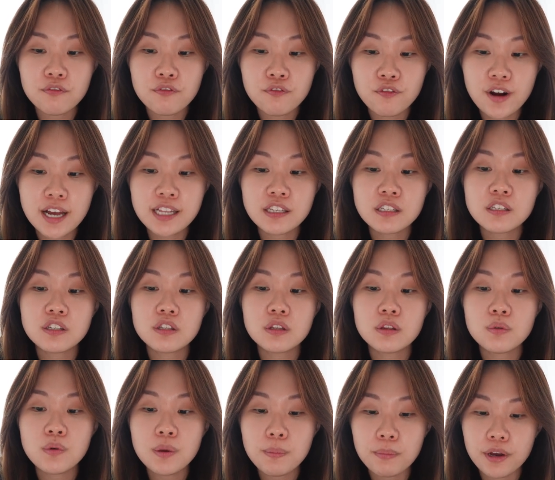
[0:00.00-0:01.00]
France
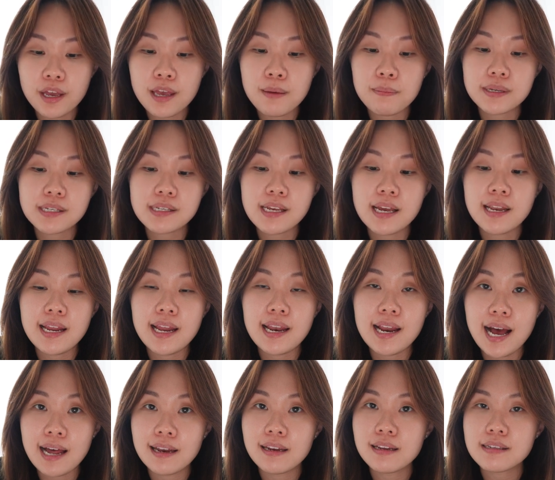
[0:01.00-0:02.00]
3.8%, and
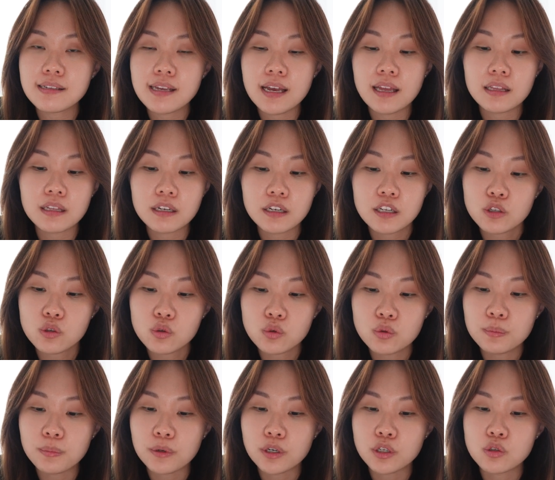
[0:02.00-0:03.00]
others at
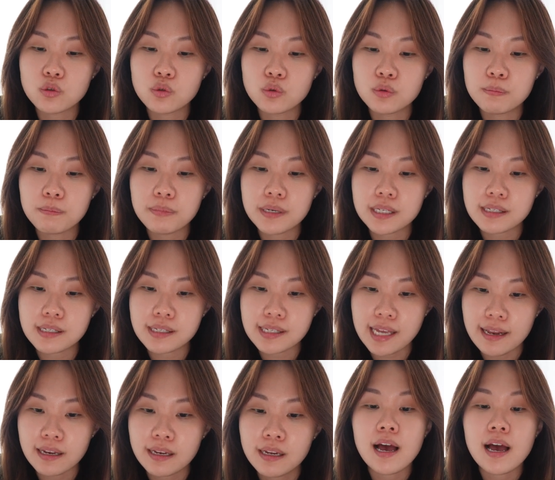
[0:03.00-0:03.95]
32.2%.